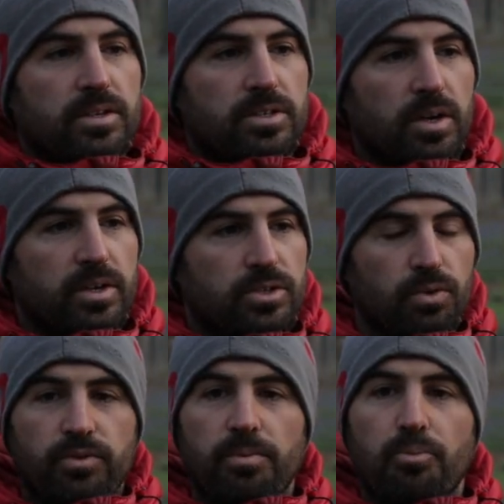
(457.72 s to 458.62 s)
So it's
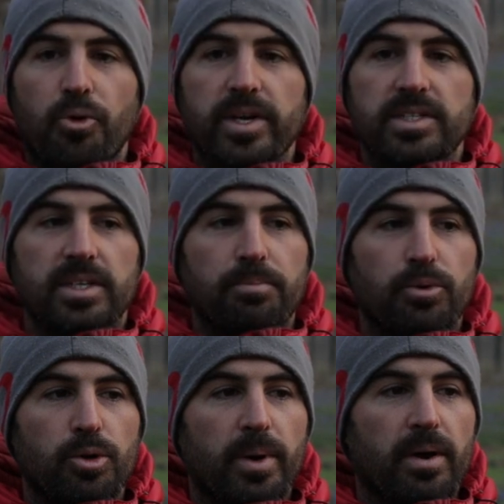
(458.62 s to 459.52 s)
sort of compressing them
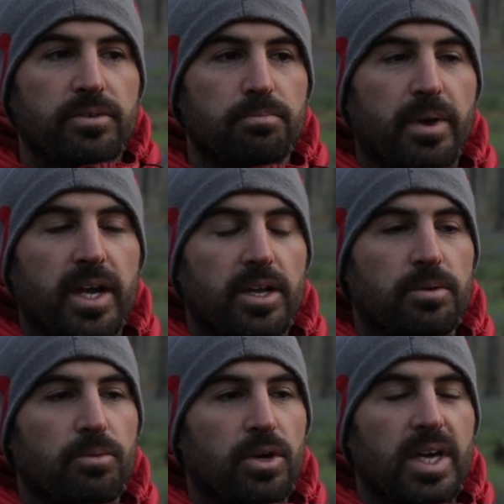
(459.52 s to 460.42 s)
bluebells and making
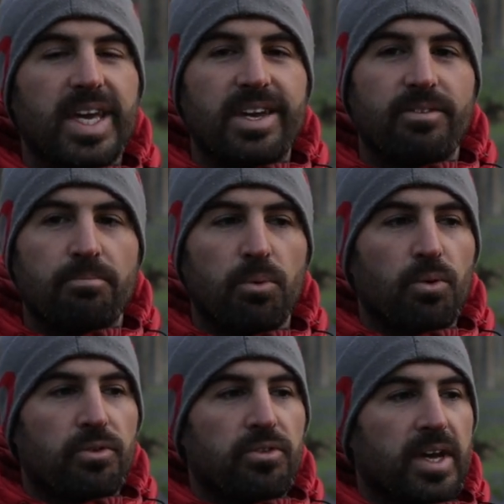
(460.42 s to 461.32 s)
them look even
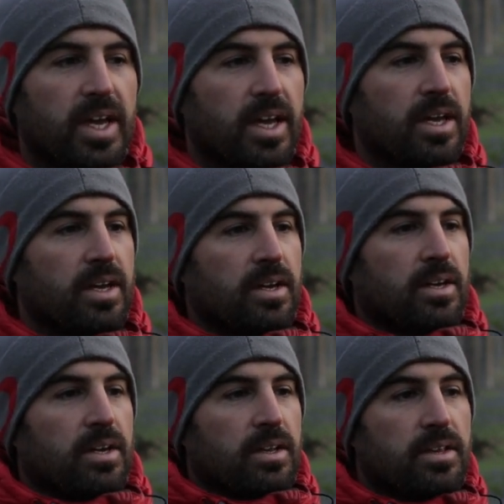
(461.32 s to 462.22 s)
more
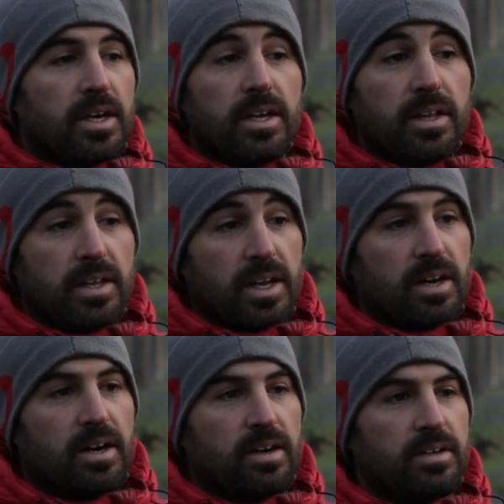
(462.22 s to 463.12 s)
thicker than they
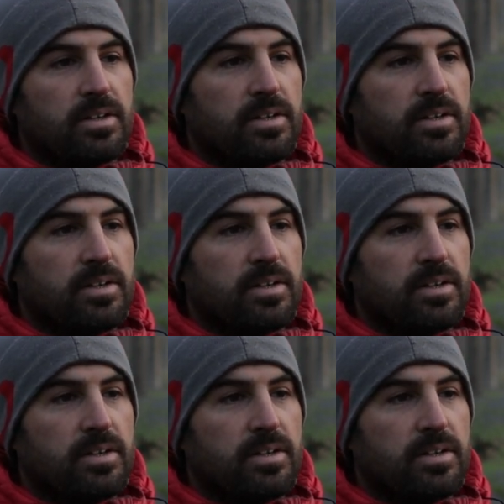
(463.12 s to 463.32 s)
are.